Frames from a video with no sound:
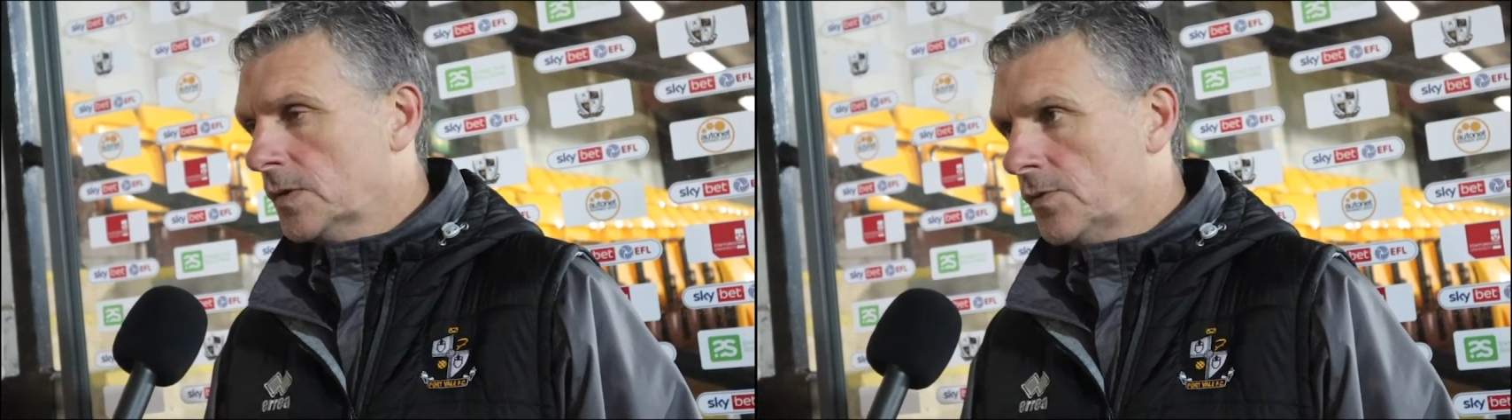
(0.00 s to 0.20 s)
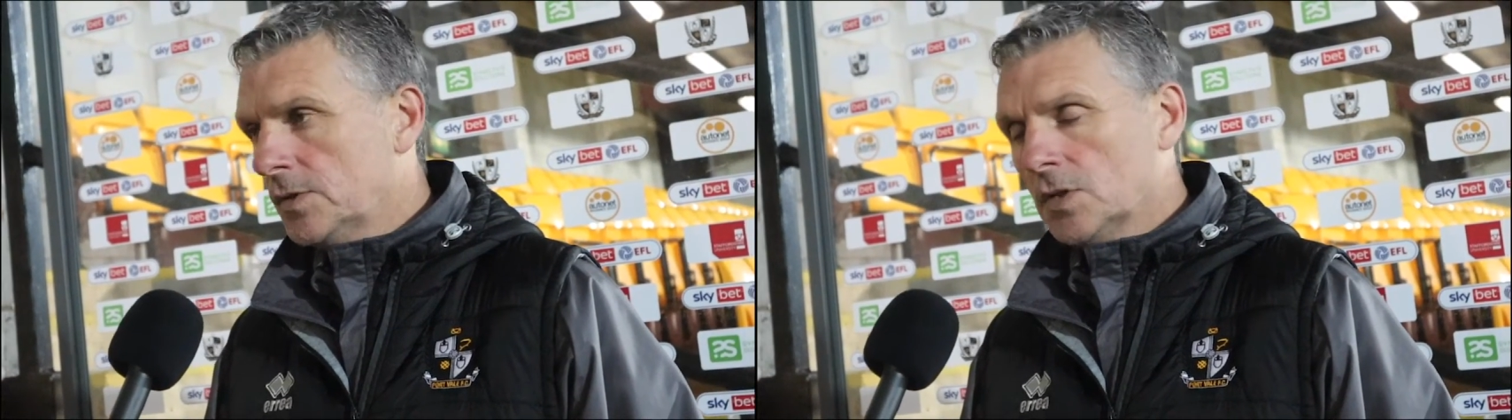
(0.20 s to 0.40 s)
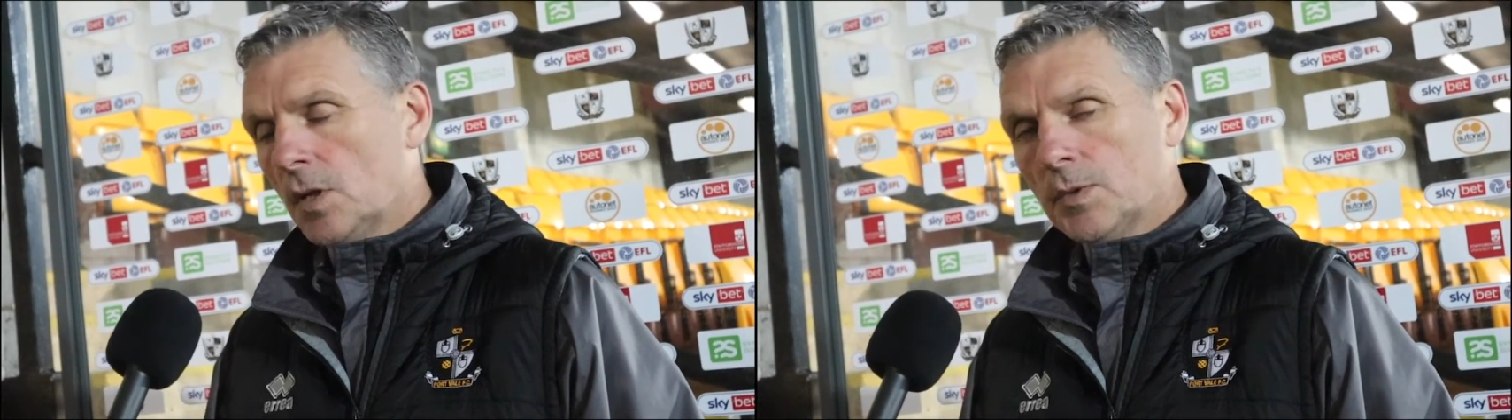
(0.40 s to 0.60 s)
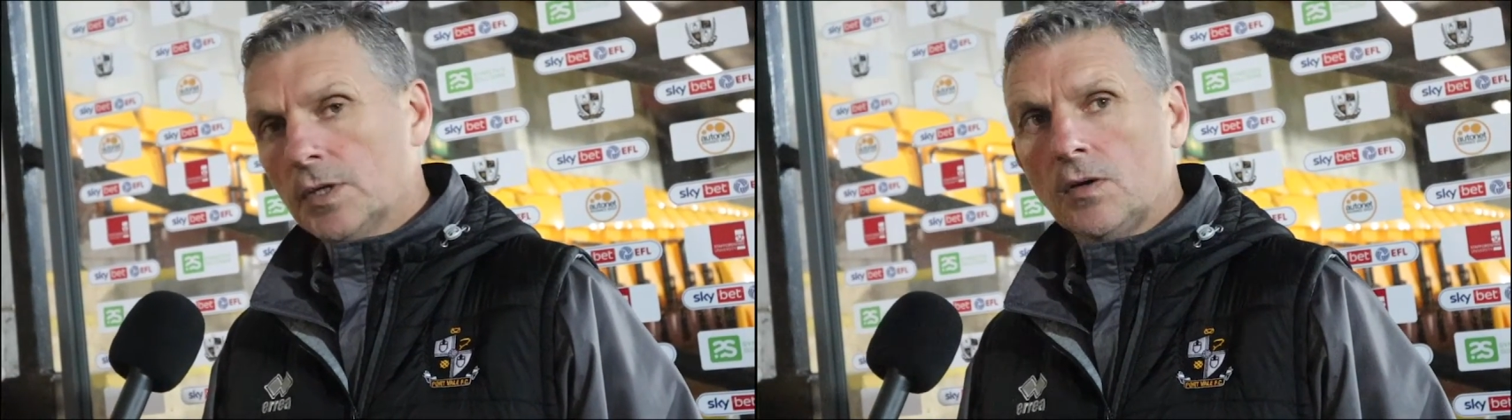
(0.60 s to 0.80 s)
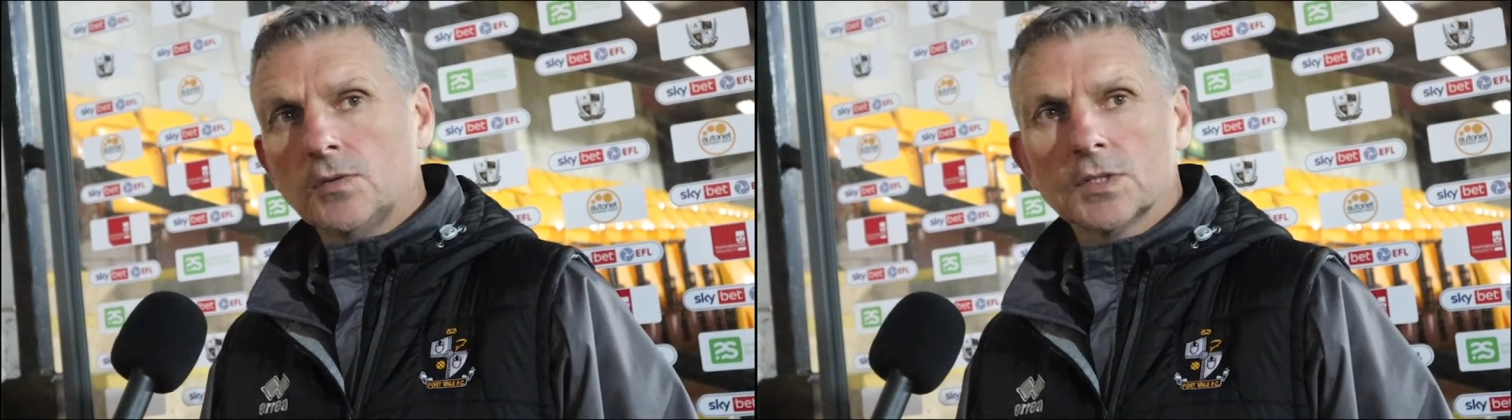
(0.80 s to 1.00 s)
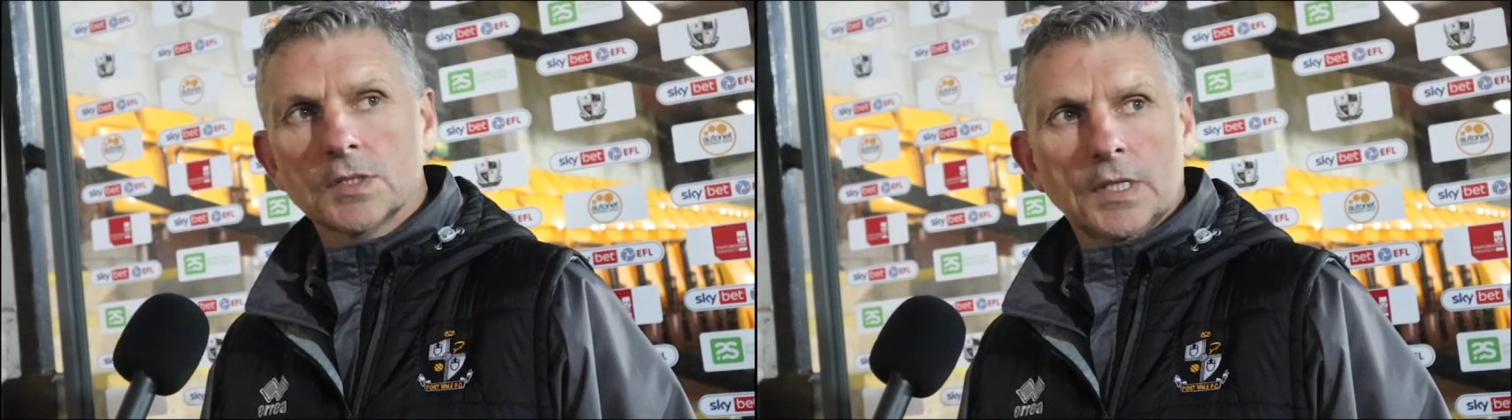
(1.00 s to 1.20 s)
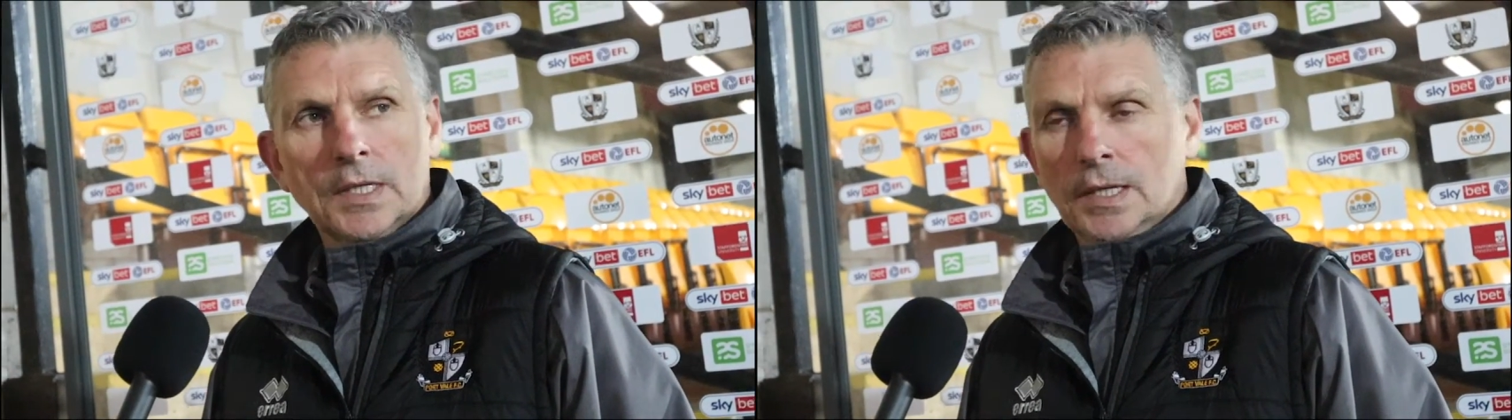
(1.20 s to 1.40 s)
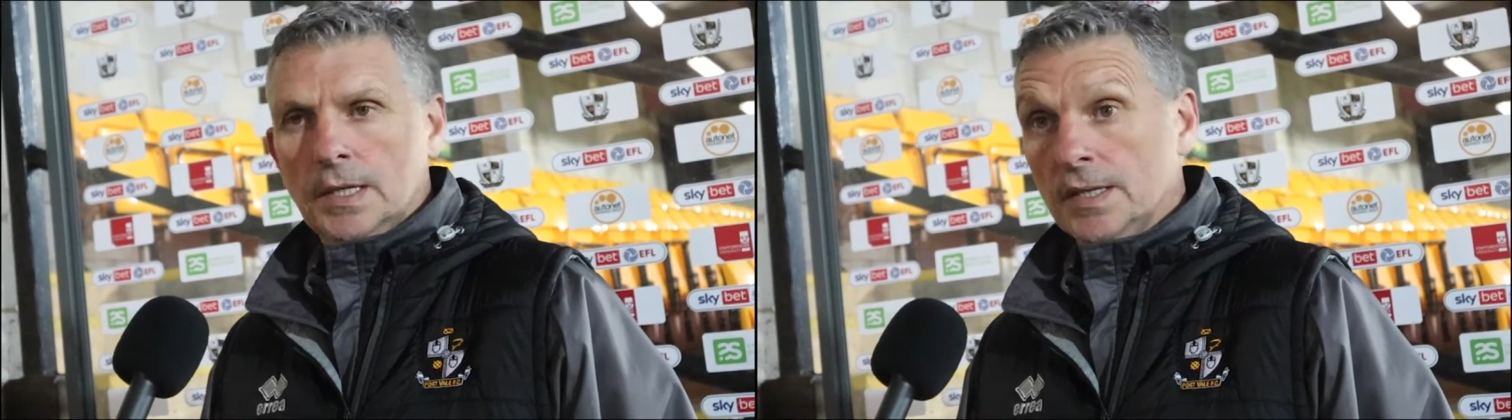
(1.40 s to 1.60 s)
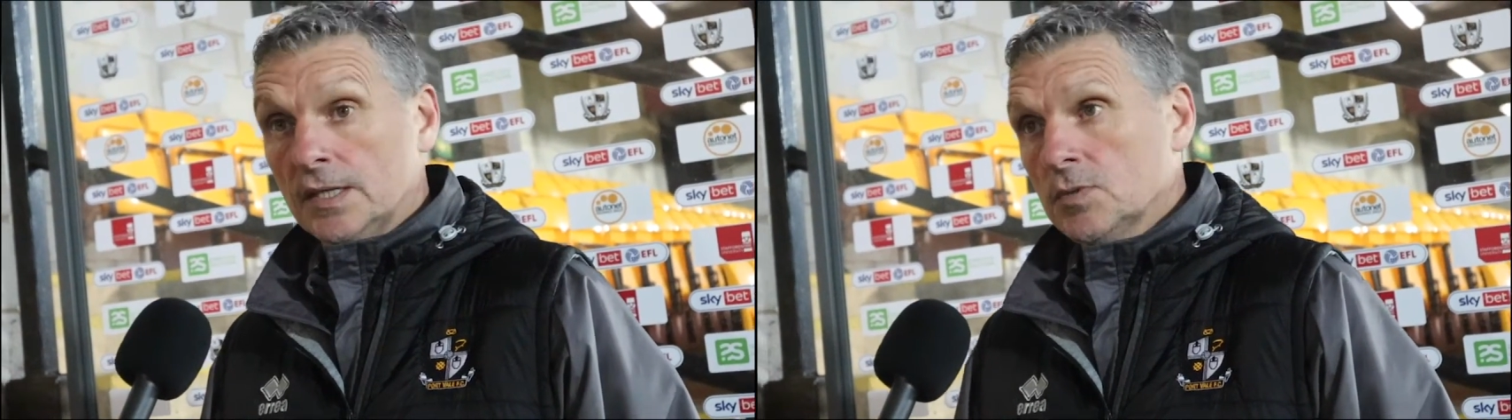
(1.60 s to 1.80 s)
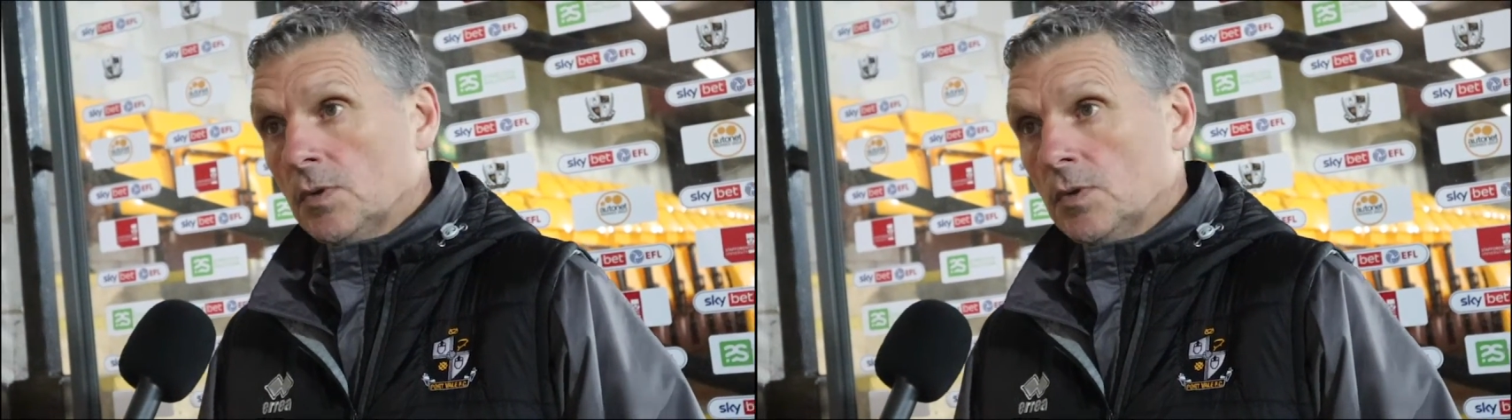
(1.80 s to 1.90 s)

three sloppy goals, and that's